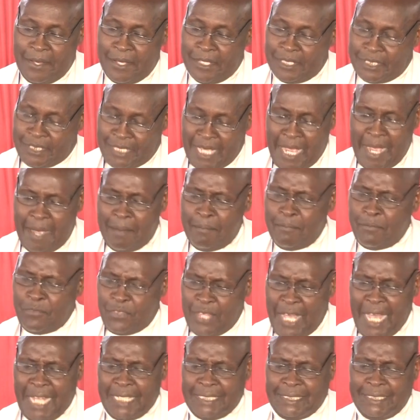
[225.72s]
Psalm
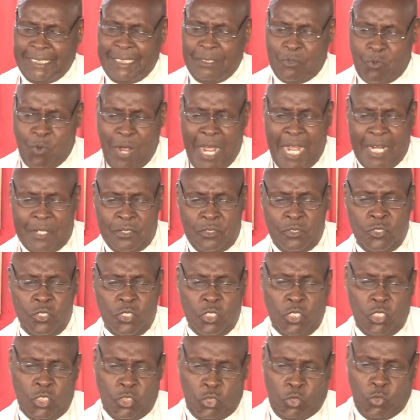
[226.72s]
30, 1
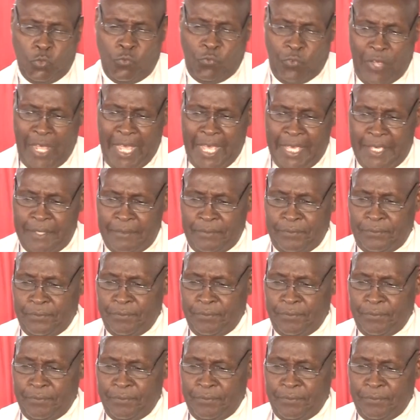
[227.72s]
to 5.